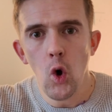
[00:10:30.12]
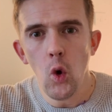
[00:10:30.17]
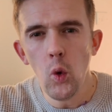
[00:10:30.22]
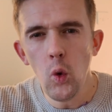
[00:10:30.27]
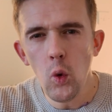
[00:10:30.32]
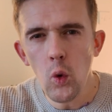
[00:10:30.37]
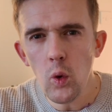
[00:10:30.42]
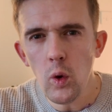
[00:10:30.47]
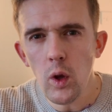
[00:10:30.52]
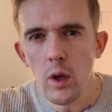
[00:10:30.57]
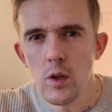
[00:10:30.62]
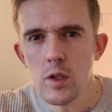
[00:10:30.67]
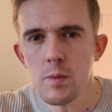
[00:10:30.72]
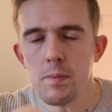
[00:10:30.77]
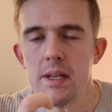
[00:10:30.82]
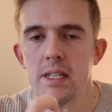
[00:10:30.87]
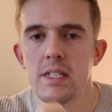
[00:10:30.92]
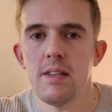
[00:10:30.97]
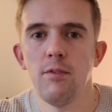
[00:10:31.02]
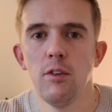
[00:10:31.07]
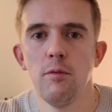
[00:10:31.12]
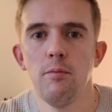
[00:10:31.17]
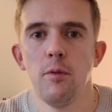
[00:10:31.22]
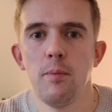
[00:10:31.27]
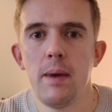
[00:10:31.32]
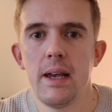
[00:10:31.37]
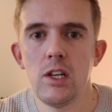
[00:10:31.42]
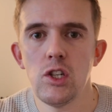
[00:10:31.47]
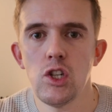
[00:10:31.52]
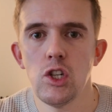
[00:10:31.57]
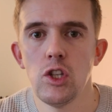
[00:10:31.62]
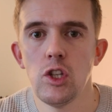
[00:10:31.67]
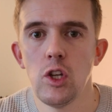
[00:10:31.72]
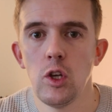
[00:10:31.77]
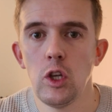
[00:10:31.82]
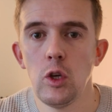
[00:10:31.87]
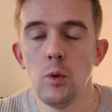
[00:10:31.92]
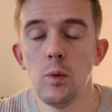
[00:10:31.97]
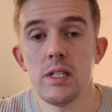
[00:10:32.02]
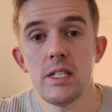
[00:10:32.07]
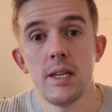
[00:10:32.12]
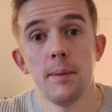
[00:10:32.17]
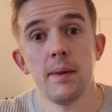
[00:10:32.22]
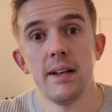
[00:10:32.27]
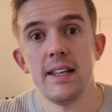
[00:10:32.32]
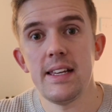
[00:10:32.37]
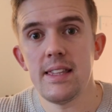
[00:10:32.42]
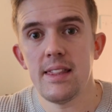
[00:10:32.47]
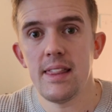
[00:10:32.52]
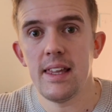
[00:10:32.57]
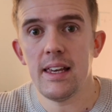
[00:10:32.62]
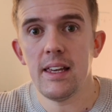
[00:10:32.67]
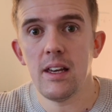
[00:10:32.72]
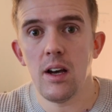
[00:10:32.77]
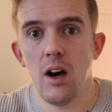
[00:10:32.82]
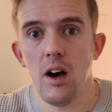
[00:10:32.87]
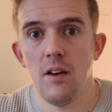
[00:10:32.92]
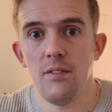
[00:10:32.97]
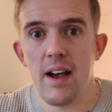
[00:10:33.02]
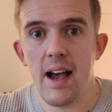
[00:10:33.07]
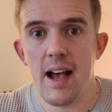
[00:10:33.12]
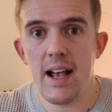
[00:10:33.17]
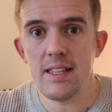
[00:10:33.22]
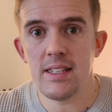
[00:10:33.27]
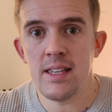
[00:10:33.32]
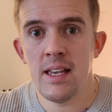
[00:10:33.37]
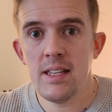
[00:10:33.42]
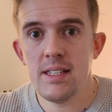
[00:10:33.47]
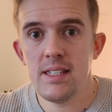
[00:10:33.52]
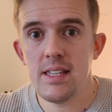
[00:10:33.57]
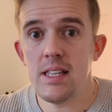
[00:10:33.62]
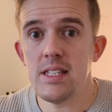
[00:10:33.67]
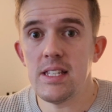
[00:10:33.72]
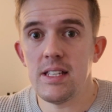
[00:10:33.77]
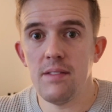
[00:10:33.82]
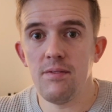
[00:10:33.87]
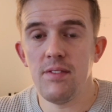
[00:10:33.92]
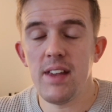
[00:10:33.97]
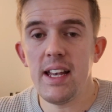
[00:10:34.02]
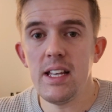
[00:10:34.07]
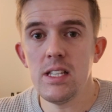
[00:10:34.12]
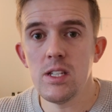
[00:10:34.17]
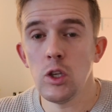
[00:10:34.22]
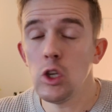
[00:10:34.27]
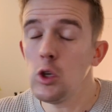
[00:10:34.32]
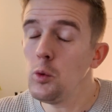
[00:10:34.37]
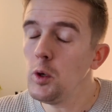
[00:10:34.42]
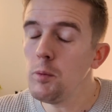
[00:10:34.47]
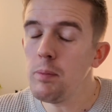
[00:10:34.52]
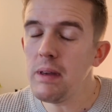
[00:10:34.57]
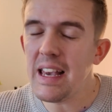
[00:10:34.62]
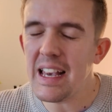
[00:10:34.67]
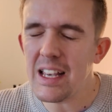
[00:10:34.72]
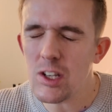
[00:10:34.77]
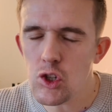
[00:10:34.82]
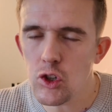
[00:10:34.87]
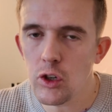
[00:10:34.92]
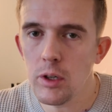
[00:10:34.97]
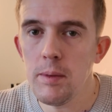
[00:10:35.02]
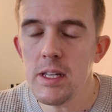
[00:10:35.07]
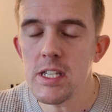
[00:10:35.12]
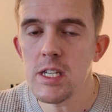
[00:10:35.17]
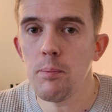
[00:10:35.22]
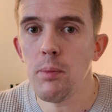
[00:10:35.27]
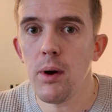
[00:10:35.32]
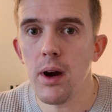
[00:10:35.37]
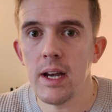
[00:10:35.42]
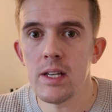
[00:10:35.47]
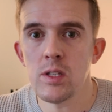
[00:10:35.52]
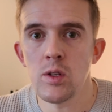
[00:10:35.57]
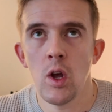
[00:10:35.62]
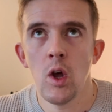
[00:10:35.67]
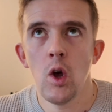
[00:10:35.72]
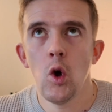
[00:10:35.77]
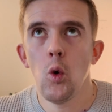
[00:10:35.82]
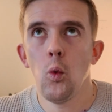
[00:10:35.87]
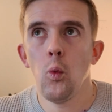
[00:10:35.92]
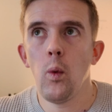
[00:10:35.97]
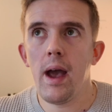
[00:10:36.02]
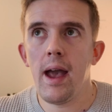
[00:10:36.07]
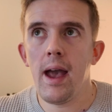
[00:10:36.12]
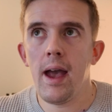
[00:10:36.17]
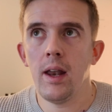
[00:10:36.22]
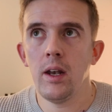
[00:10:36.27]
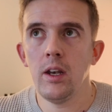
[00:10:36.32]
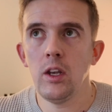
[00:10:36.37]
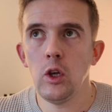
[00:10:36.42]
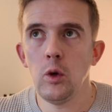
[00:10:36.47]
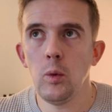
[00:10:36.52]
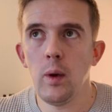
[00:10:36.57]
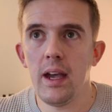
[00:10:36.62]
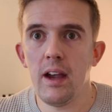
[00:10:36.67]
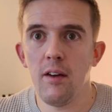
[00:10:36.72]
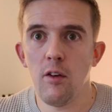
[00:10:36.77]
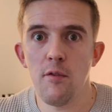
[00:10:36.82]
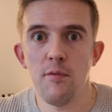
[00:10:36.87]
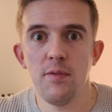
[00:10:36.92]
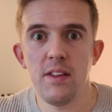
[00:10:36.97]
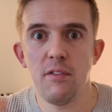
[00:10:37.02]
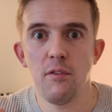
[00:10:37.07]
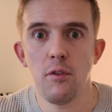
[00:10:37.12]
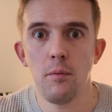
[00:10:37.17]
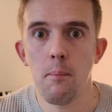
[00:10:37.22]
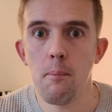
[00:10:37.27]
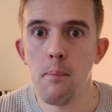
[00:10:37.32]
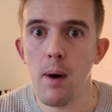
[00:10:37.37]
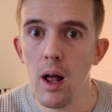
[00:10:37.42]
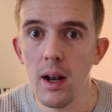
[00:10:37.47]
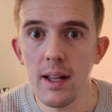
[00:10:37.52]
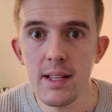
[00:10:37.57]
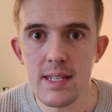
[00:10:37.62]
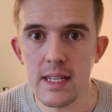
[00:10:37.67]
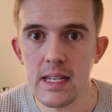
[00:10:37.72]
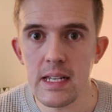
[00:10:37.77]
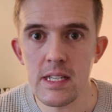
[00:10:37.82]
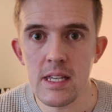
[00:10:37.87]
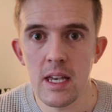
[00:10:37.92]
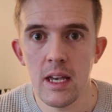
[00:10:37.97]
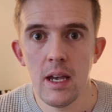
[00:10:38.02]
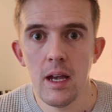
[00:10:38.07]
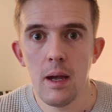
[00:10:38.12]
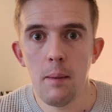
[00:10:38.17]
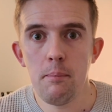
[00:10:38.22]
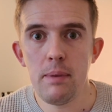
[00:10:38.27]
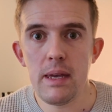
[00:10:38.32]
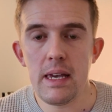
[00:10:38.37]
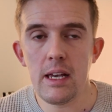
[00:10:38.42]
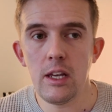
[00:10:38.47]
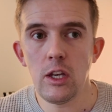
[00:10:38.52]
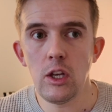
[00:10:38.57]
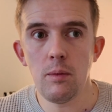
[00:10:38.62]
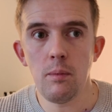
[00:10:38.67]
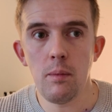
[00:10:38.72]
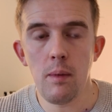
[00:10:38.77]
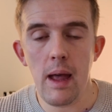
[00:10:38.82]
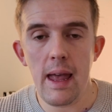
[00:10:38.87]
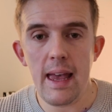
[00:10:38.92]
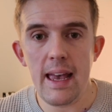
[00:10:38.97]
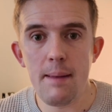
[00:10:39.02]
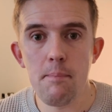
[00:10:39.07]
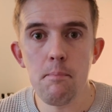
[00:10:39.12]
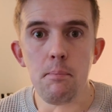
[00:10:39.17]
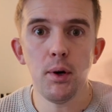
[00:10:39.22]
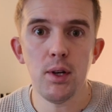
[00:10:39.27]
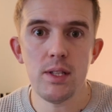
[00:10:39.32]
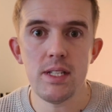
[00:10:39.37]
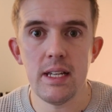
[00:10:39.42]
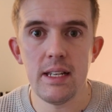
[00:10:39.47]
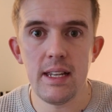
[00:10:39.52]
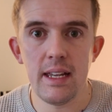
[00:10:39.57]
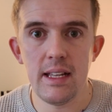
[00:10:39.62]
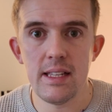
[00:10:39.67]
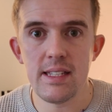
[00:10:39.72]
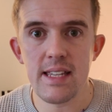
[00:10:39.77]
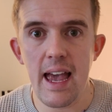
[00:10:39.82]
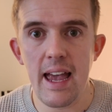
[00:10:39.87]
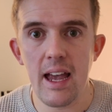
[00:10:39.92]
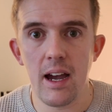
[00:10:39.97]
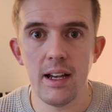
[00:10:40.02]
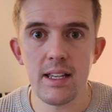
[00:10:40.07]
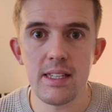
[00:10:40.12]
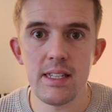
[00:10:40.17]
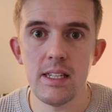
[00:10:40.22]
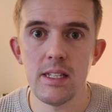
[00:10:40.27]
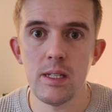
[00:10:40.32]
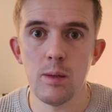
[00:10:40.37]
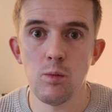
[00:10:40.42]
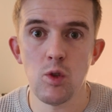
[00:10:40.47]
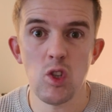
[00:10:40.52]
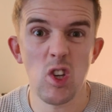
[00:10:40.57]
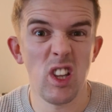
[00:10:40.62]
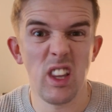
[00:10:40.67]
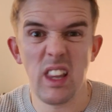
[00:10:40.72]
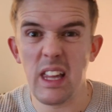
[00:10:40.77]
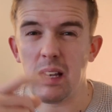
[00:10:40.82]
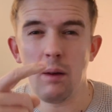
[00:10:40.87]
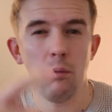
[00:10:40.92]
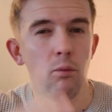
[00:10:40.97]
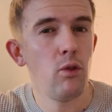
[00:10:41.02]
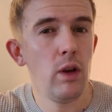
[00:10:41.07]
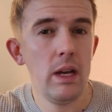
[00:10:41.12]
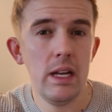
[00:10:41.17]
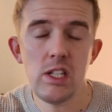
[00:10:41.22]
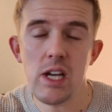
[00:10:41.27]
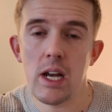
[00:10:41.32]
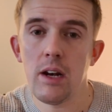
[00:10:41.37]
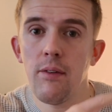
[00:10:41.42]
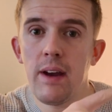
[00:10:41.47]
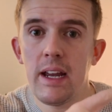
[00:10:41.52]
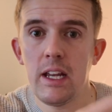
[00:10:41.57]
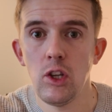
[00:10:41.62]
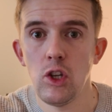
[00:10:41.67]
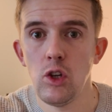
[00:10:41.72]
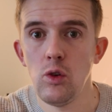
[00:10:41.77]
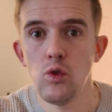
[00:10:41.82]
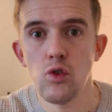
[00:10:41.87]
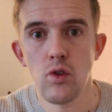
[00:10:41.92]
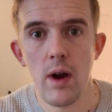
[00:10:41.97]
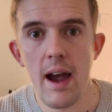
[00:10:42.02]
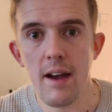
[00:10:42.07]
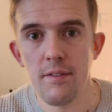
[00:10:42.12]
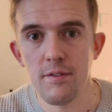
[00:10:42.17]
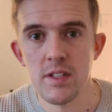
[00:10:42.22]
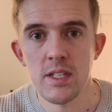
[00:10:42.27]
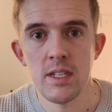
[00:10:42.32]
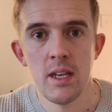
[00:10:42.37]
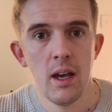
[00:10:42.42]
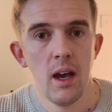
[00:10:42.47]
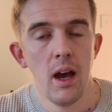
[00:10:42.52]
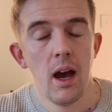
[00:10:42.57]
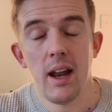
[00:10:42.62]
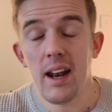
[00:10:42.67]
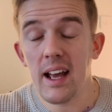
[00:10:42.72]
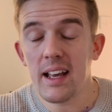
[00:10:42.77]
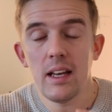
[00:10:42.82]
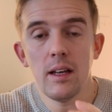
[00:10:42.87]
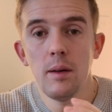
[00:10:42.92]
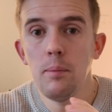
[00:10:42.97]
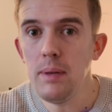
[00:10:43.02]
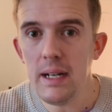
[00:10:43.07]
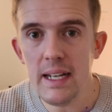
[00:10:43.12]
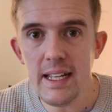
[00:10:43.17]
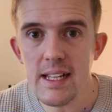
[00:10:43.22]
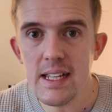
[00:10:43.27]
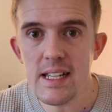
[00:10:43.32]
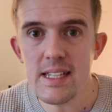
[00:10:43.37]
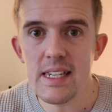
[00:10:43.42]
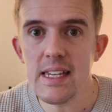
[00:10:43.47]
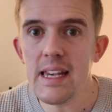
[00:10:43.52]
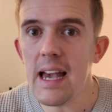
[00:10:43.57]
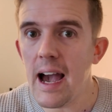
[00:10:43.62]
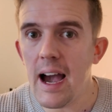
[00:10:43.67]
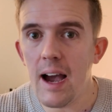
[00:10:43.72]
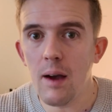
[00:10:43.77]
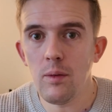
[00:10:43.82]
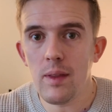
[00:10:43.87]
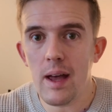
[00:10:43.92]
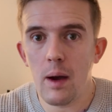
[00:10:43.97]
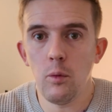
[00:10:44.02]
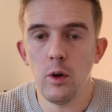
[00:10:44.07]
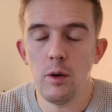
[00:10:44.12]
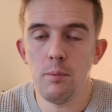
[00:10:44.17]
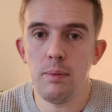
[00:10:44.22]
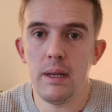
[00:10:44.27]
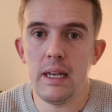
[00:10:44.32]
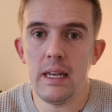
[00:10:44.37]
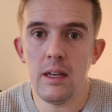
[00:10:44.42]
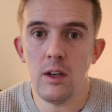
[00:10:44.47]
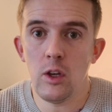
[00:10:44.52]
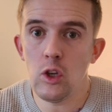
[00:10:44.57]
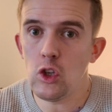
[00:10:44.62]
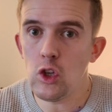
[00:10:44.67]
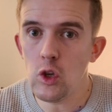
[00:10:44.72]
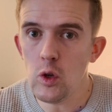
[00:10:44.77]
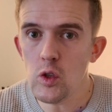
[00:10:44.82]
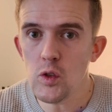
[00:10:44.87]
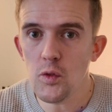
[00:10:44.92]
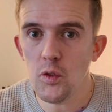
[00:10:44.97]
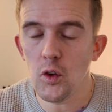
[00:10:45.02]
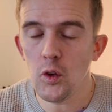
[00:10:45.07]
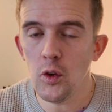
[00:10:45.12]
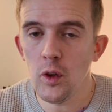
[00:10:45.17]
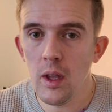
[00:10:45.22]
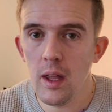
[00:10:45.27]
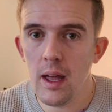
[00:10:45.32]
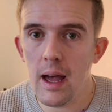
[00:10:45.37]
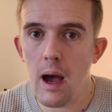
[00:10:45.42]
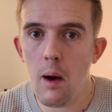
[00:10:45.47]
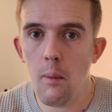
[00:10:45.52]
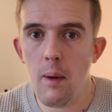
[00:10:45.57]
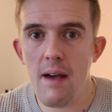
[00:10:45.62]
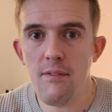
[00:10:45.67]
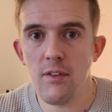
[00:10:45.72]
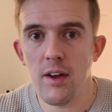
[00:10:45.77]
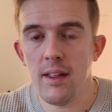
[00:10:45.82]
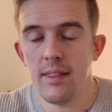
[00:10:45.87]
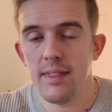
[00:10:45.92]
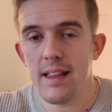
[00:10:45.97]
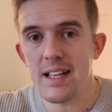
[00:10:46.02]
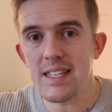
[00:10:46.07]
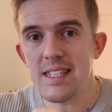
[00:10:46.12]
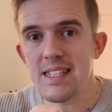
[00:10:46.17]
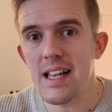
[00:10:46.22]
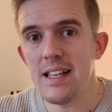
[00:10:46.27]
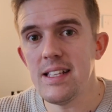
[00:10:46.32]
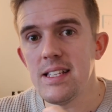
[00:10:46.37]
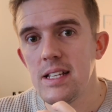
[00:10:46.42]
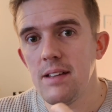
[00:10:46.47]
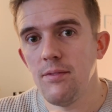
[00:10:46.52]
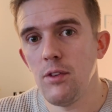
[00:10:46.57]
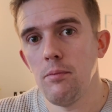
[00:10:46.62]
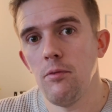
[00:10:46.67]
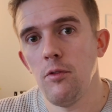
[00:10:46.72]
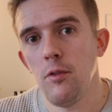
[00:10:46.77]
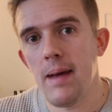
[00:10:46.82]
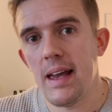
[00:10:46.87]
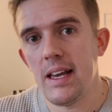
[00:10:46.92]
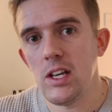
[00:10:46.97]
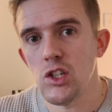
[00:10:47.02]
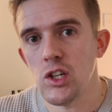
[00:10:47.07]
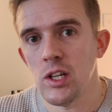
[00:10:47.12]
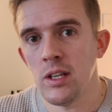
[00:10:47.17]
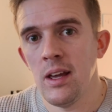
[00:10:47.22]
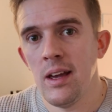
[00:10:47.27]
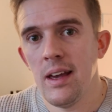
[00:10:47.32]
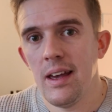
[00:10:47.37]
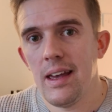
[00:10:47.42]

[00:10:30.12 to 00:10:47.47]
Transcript: all those bits of information that you would typically think of as sensitive data. You would be extremely surprised when you hear of different policies being inputted into AI systems so that they can regenerate new drafts. And I can completely see how that would be useful. However, that sensitive information